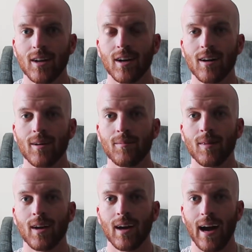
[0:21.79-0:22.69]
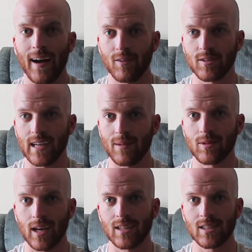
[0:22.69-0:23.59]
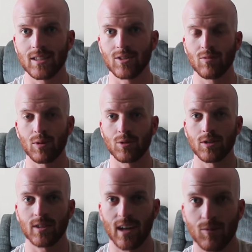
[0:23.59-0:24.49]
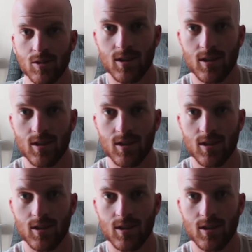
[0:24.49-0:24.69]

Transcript: I have the same size lenses on both these cameras.